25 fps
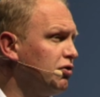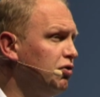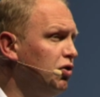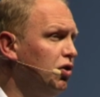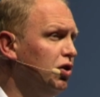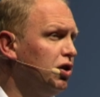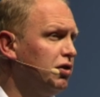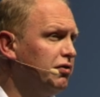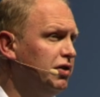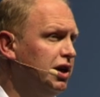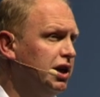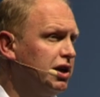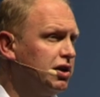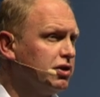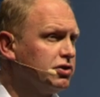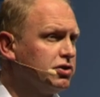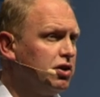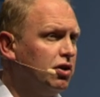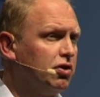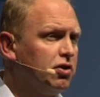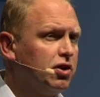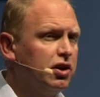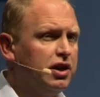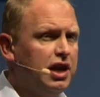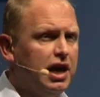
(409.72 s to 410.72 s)
of all the vehicles
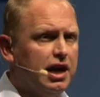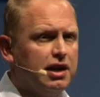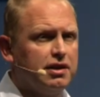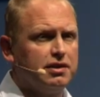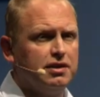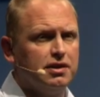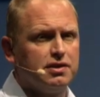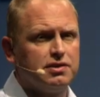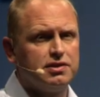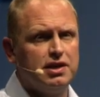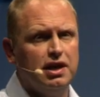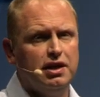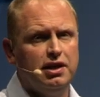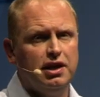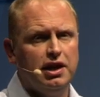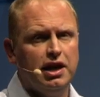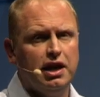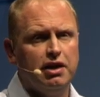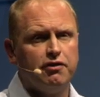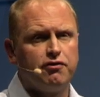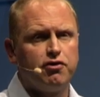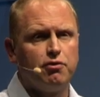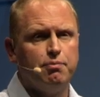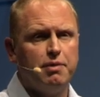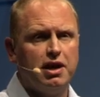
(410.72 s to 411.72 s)
are connected, sending
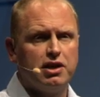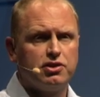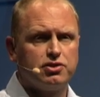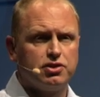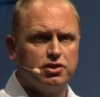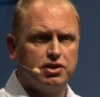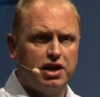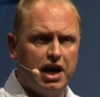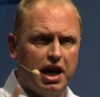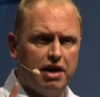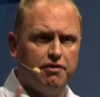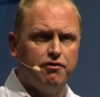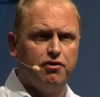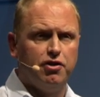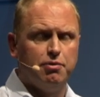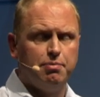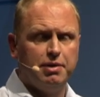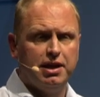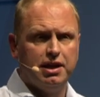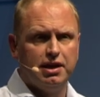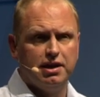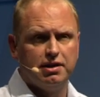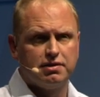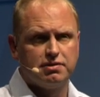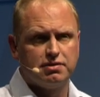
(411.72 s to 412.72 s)
information every
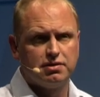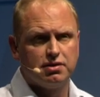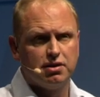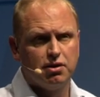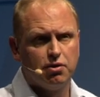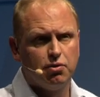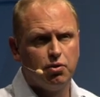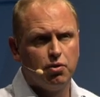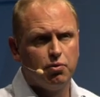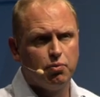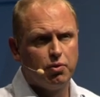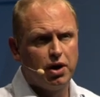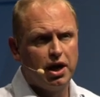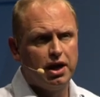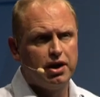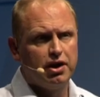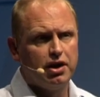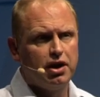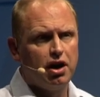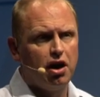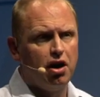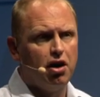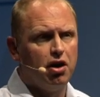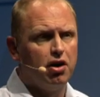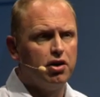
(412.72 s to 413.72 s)
minute, where
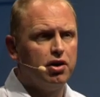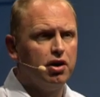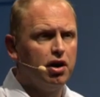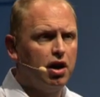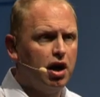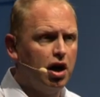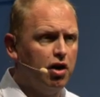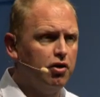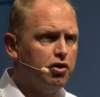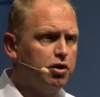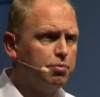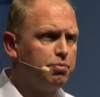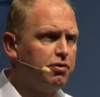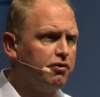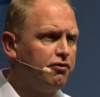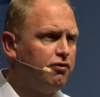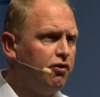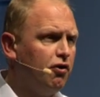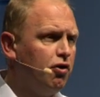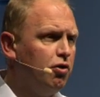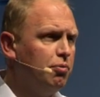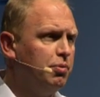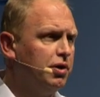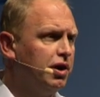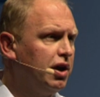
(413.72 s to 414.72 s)
they are, how they're
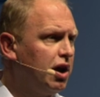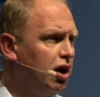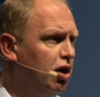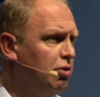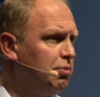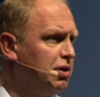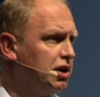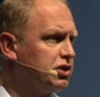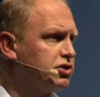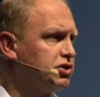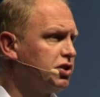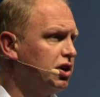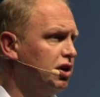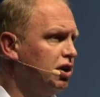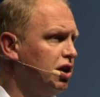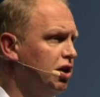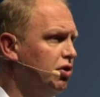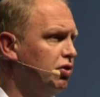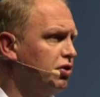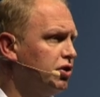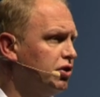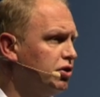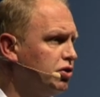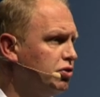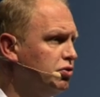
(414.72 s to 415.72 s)
performing, how much they're
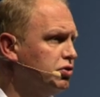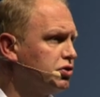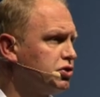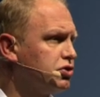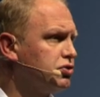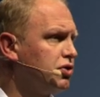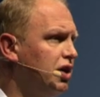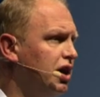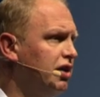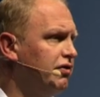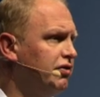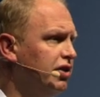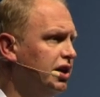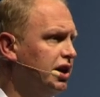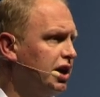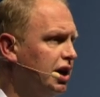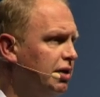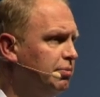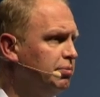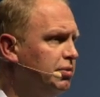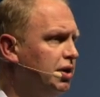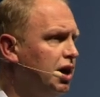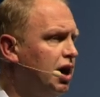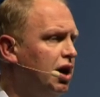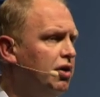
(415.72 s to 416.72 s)
loaded, who's driving
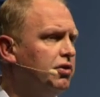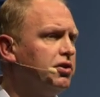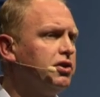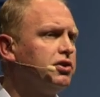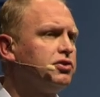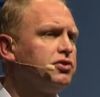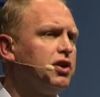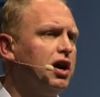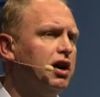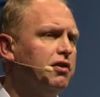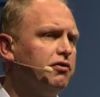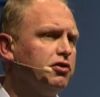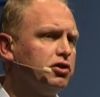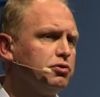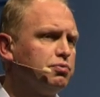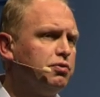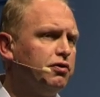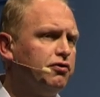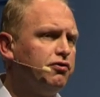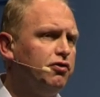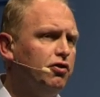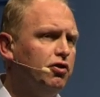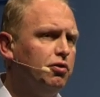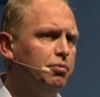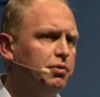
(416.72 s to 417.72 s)
them, how the driver is
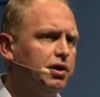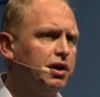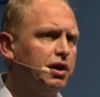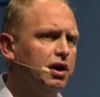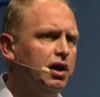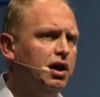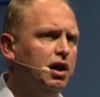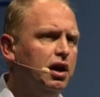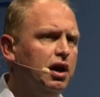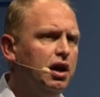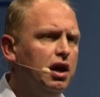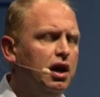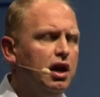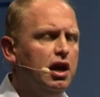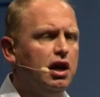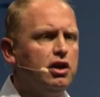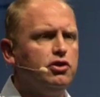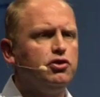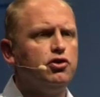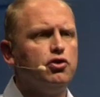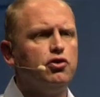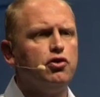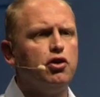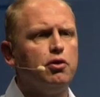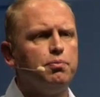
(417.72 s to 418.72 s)
performing. In
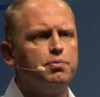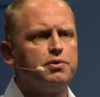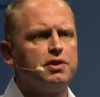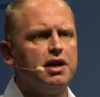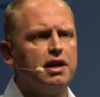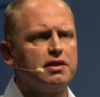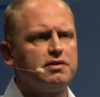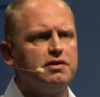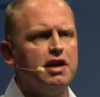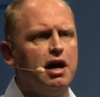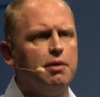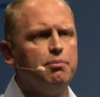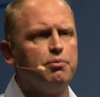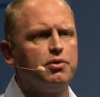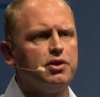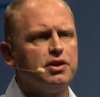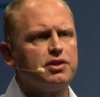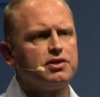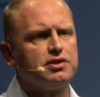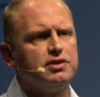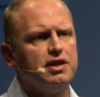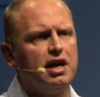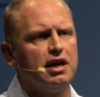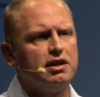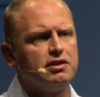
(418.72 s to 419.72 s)
Europe, that number
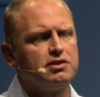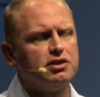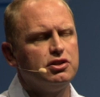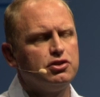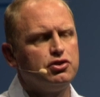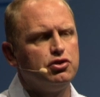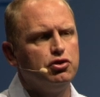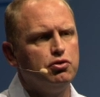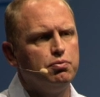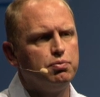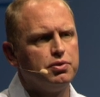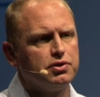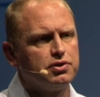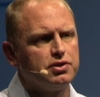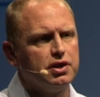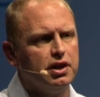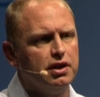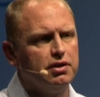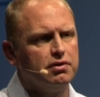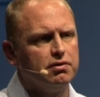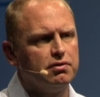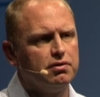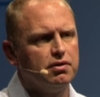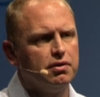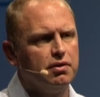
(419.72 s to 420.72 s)
is ninety-two
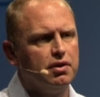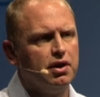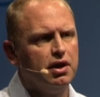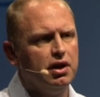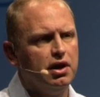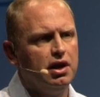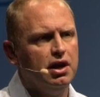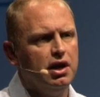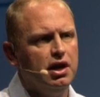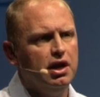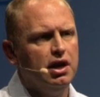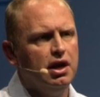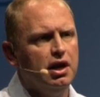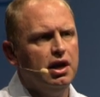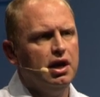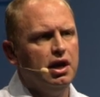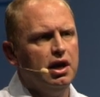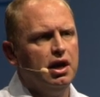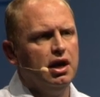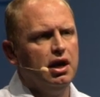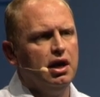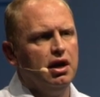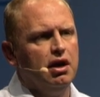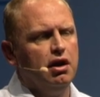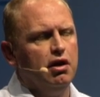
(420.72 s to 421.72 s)
percent.
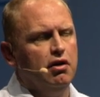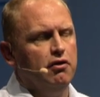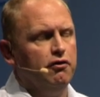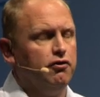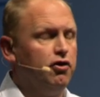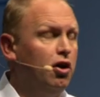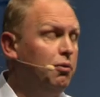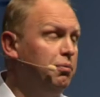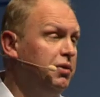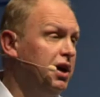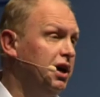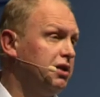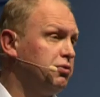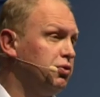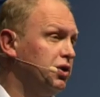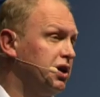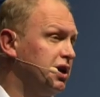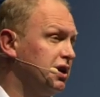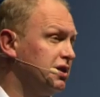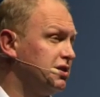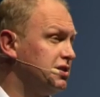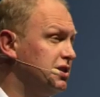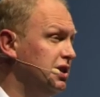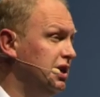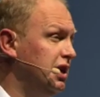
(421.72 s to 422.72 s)
From that, we
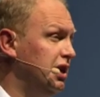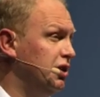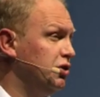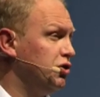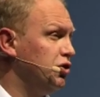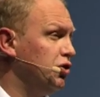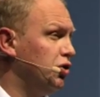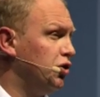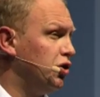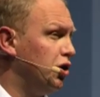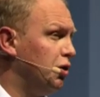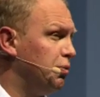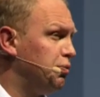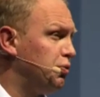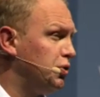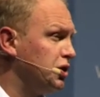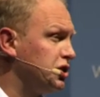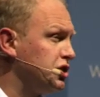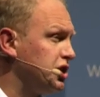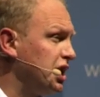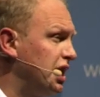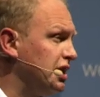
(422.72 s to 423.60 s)
can see in Europe, which